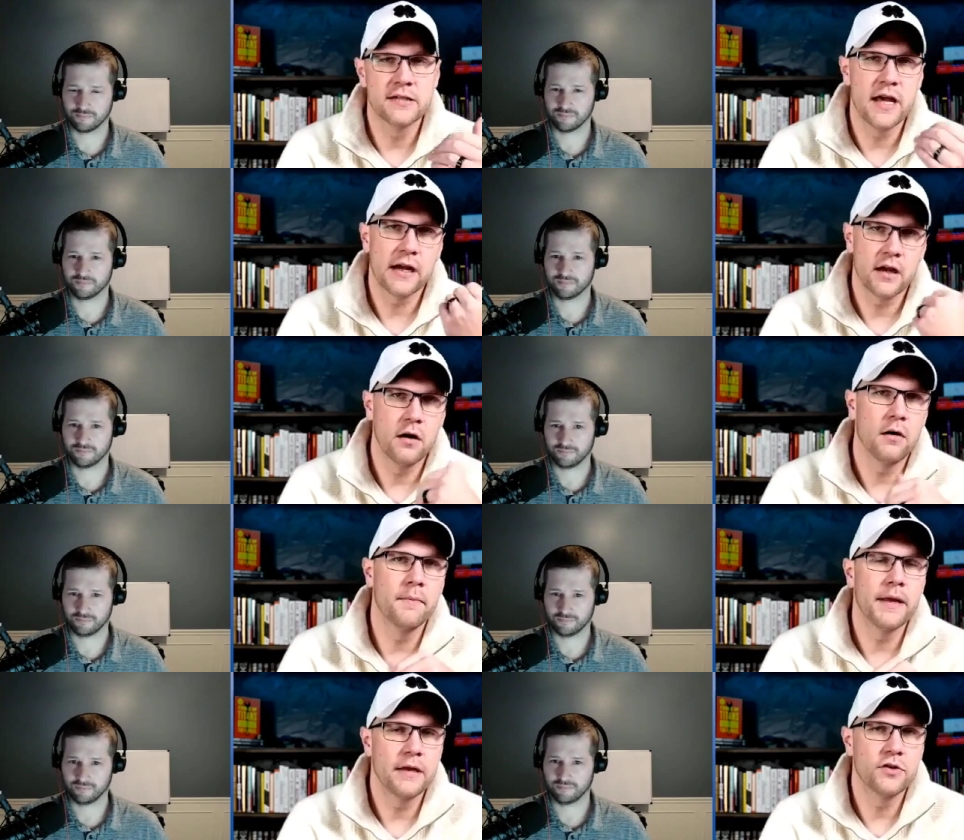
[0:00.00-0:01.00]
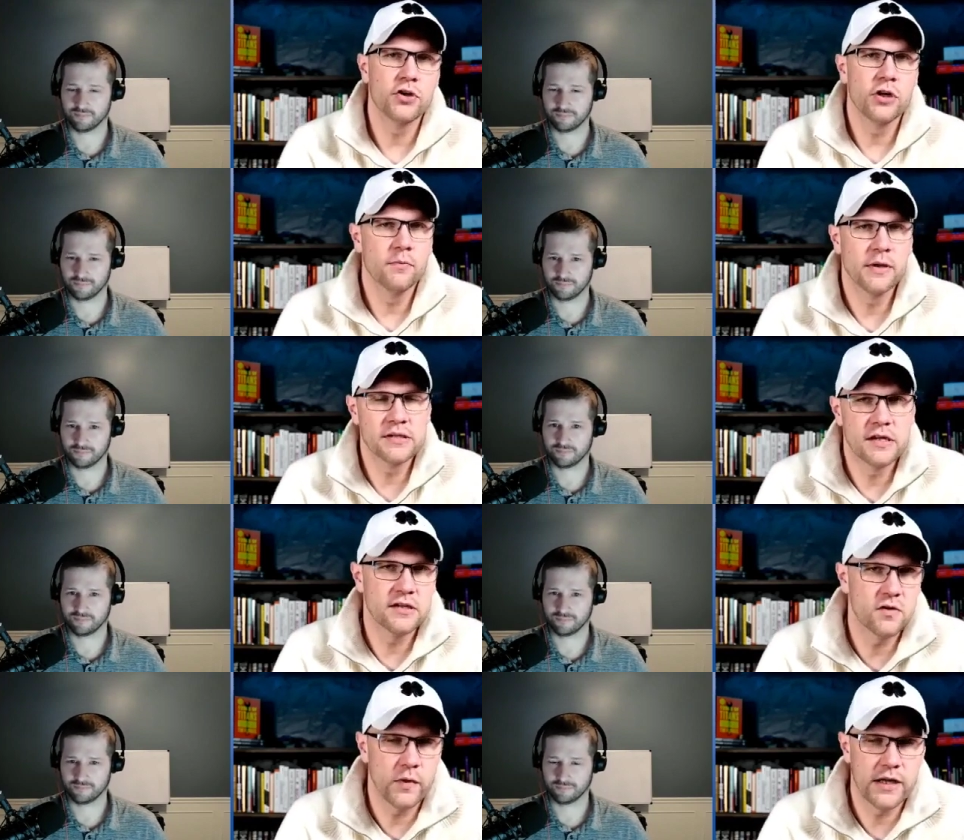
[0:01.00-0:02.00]
Speaker 1: that come into your
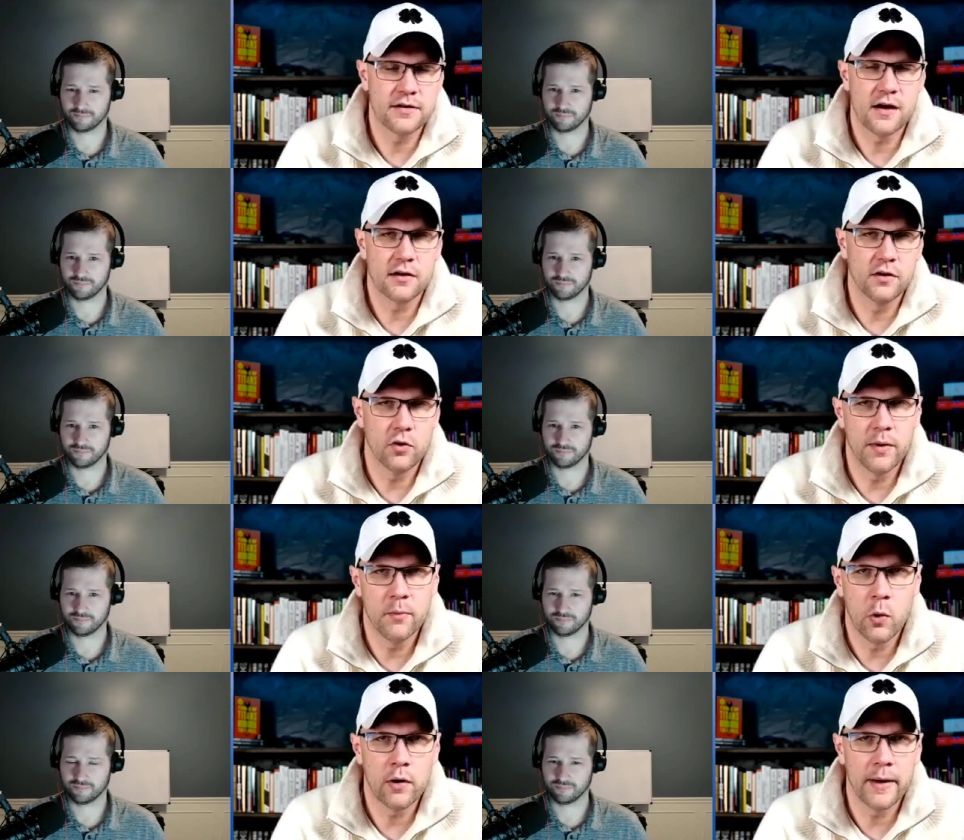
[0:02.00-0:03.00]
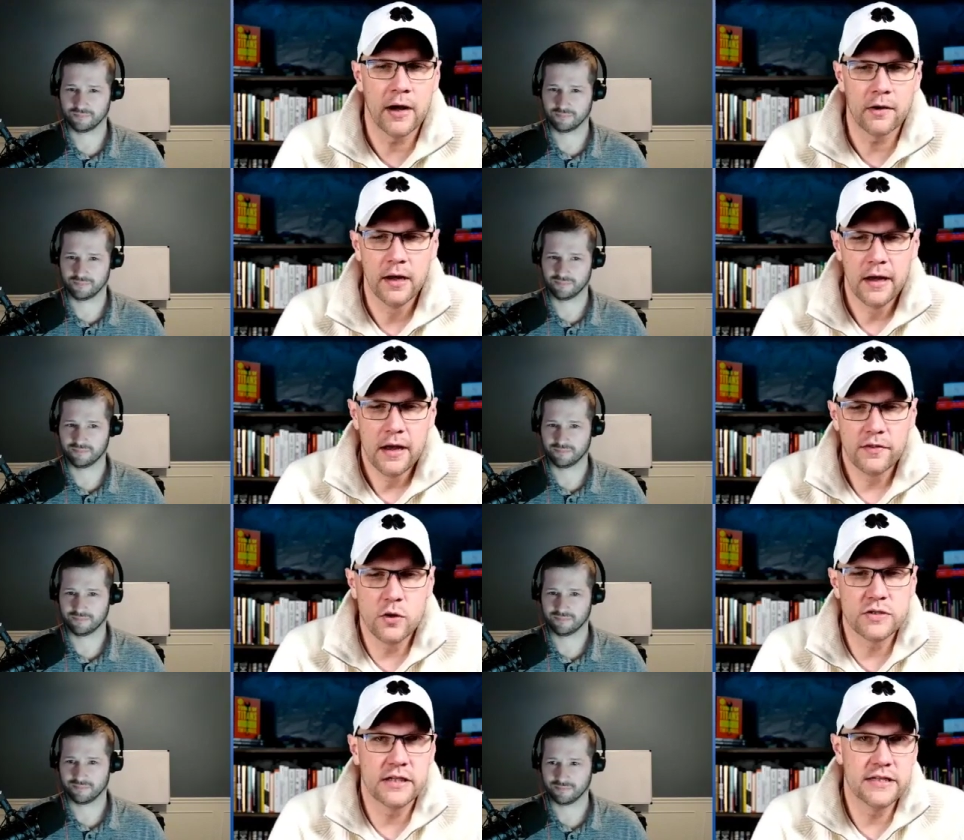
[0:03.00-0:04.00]
business. And we can talk a little bit more about
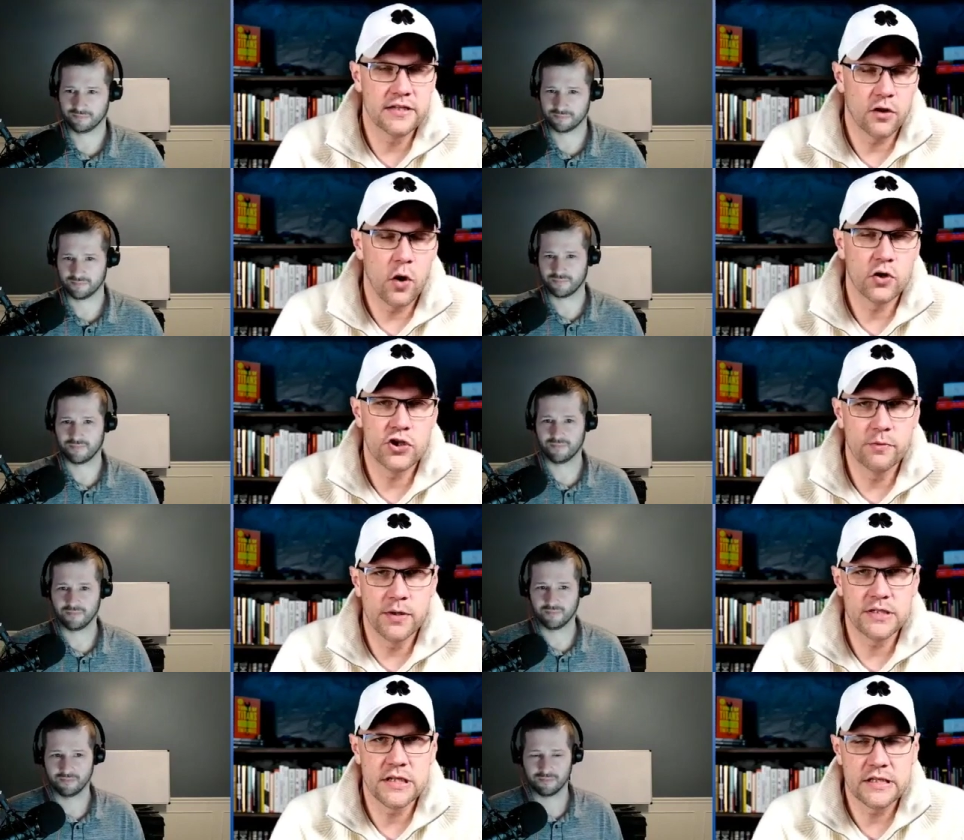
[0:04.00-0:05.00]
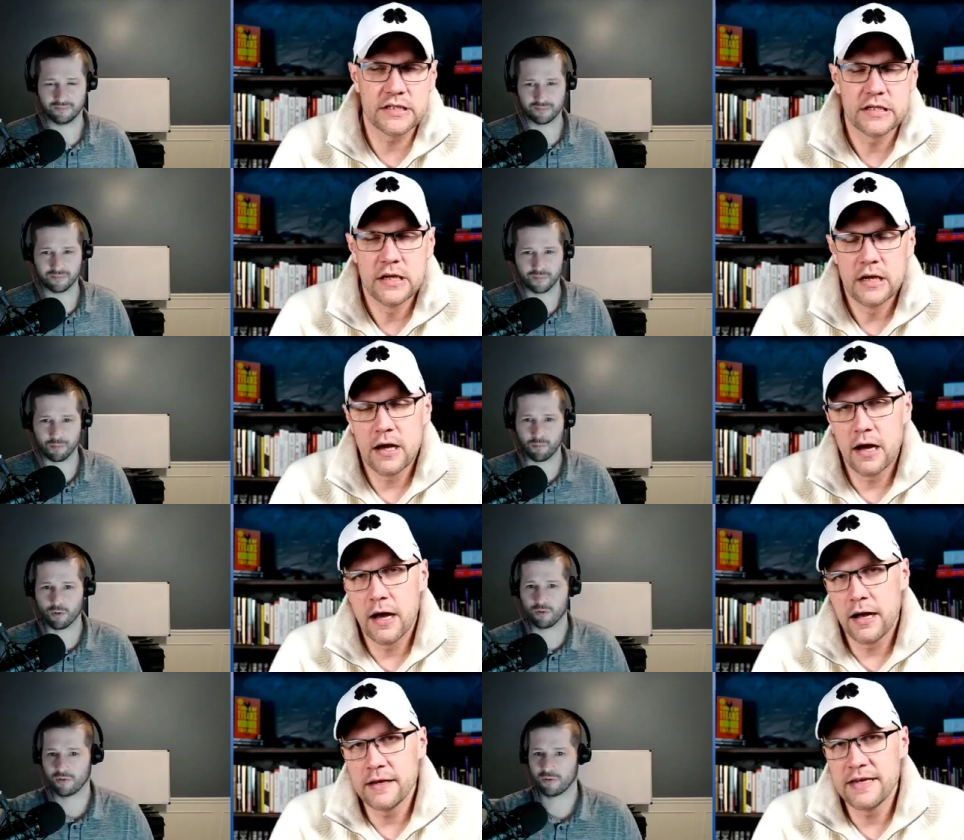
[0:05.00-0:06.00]
those leads to launch your business
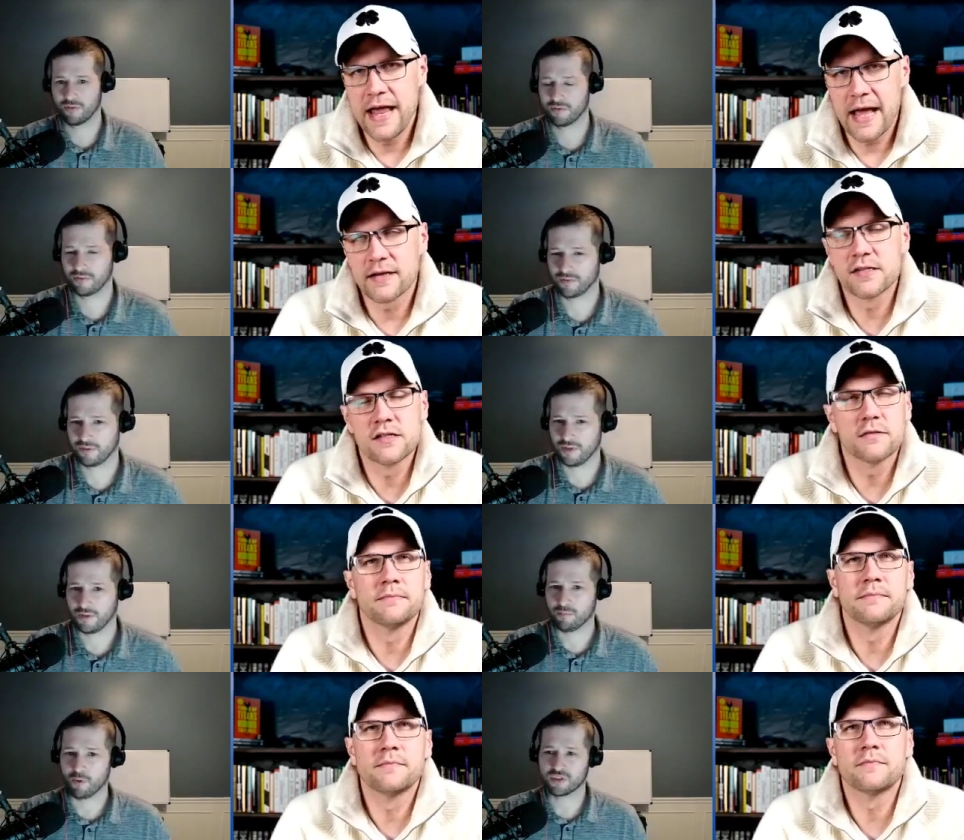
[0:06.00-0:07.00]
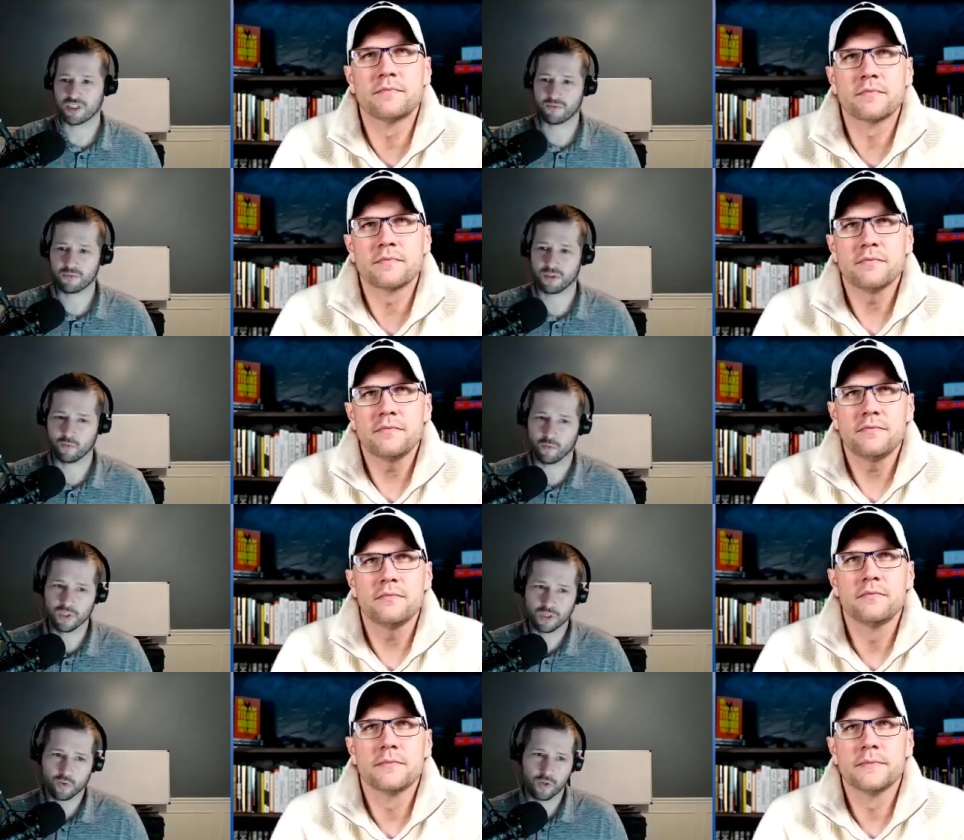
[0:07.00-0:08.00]
Speaker 2: next. Most definitely.
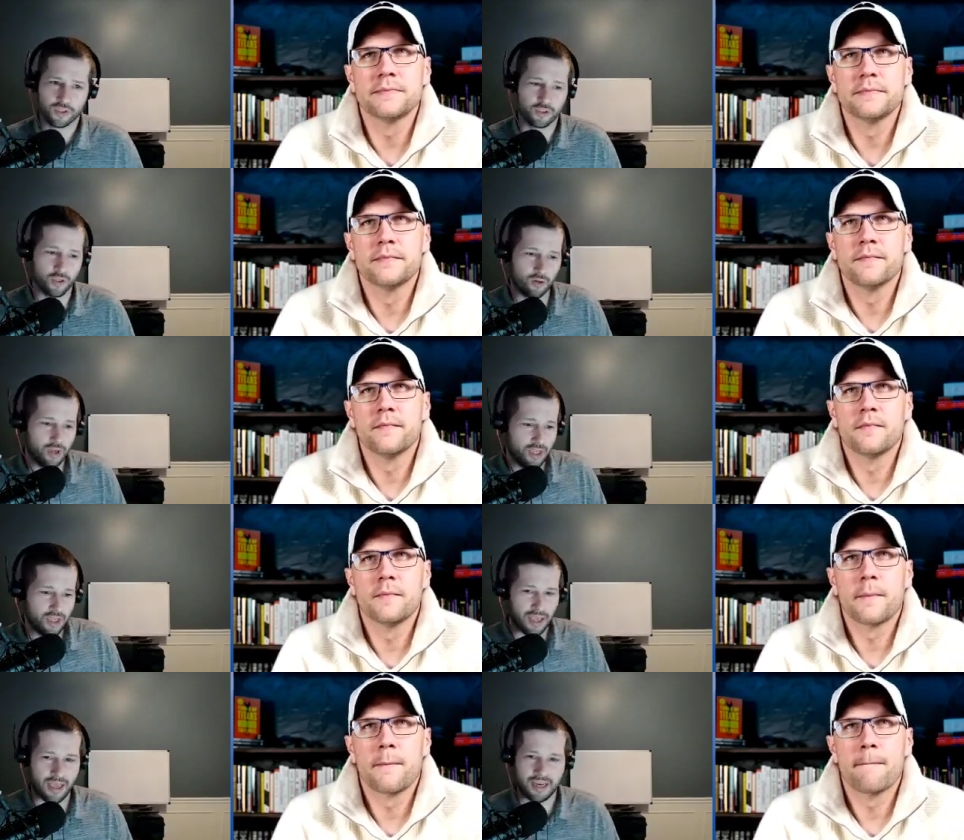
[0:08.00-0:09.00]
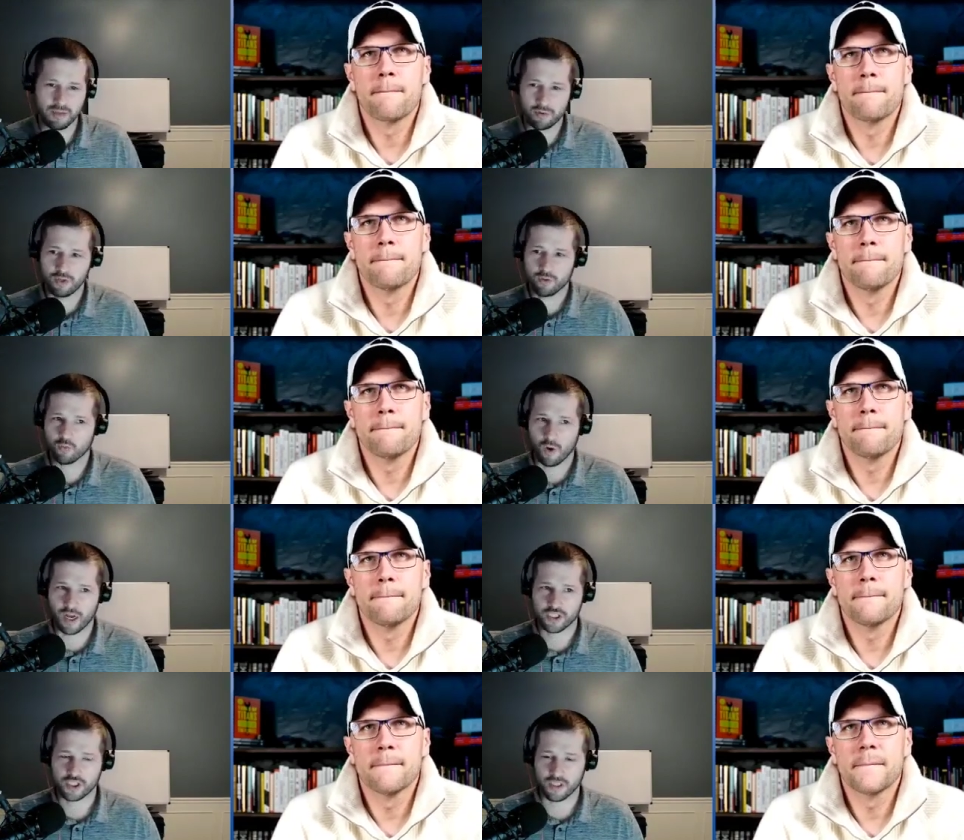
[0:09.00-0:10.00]
Really quick though, anybody who's
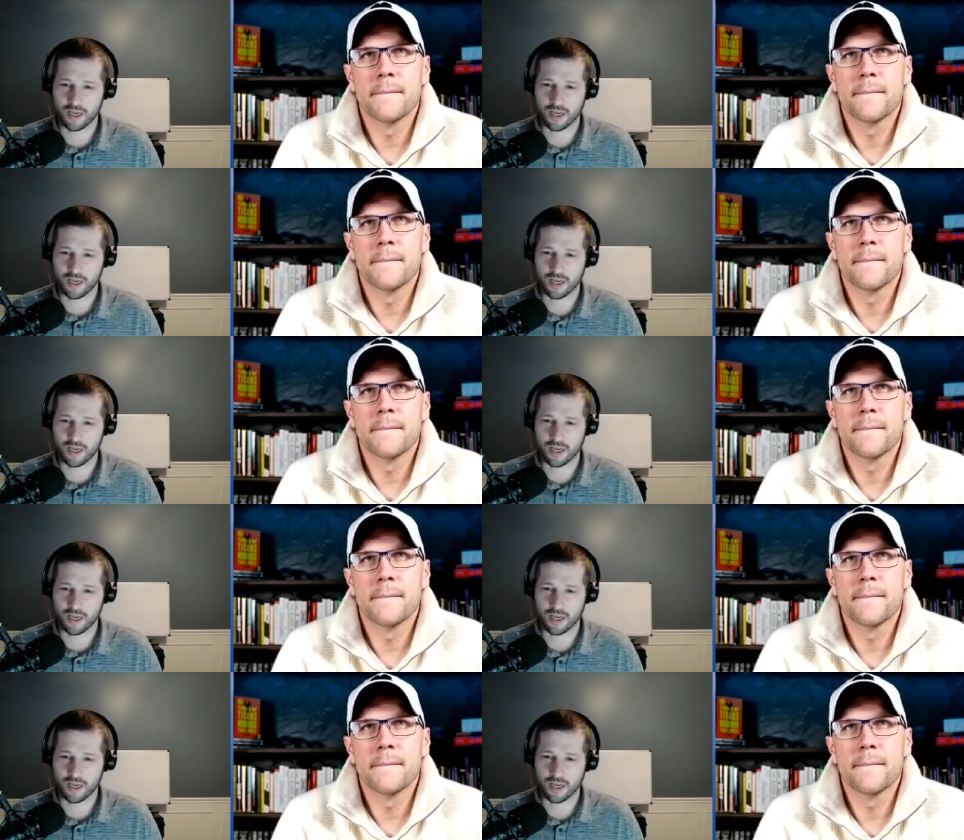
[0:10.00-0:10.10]
watching